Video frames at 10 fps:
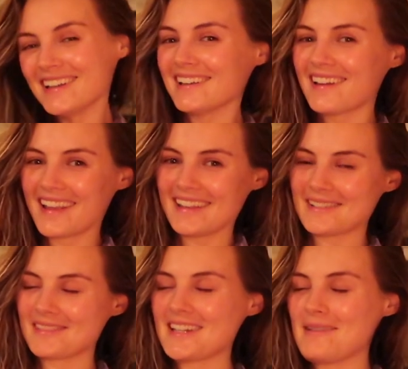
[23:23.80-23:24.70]
gonna go and get
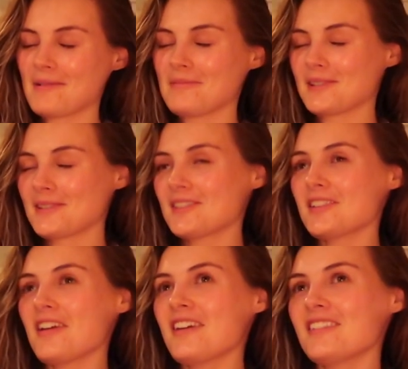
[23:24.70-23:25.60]
some sleep. I'm
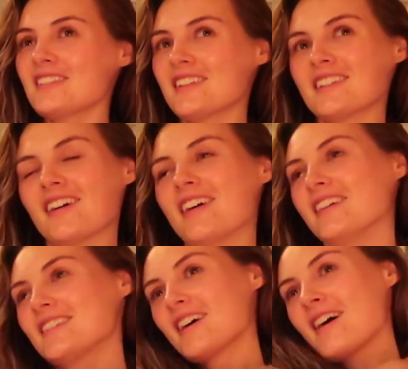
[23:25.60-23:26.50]
so
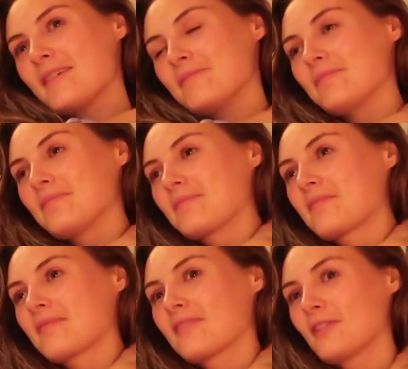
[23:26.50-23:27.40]
tired.
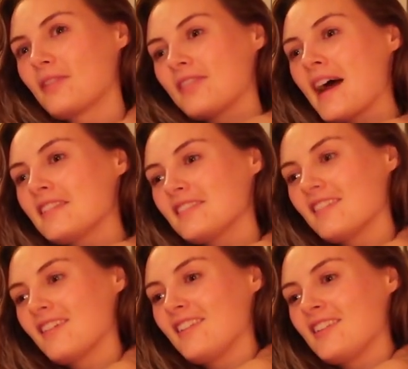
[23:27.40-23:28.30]
That
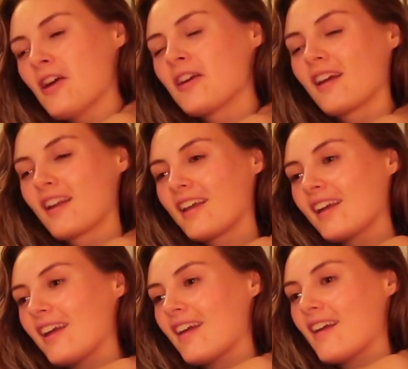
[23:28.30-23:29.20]
yoga,
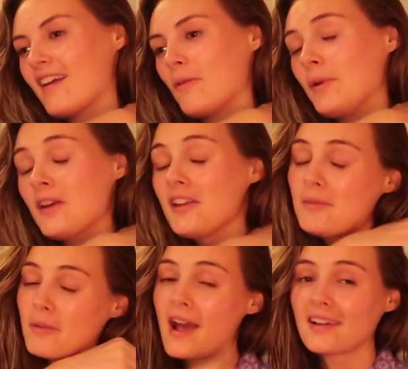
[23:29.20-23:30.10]
like, we
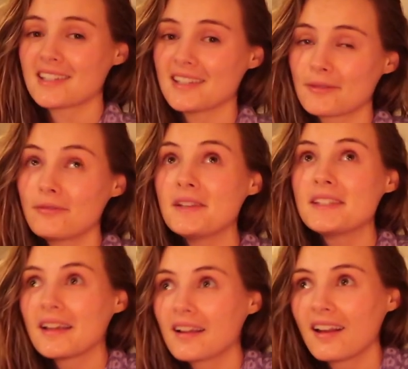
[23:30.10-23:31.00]
only practice
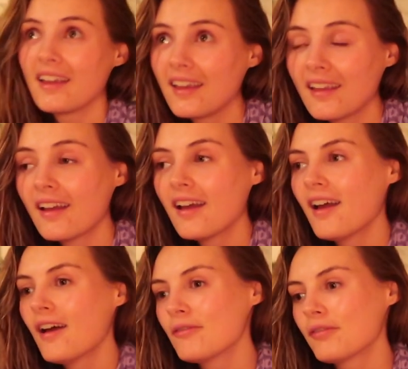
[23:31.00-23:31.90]
physically
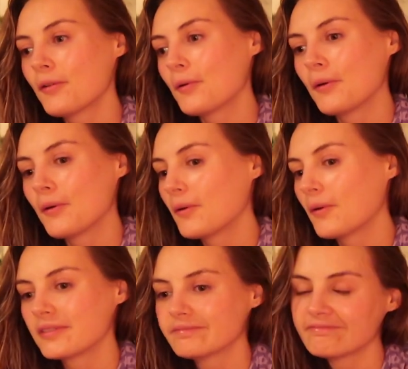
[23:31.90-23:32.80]

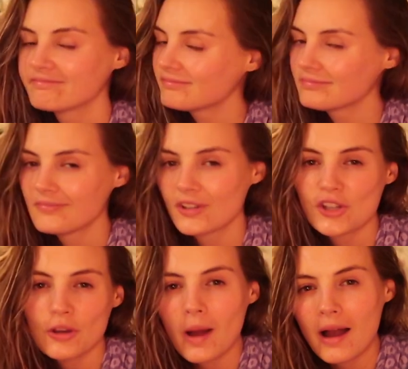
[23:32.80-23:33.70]
for
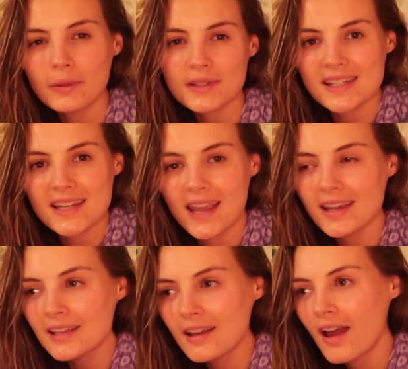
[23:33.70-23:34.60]
2 hours a day.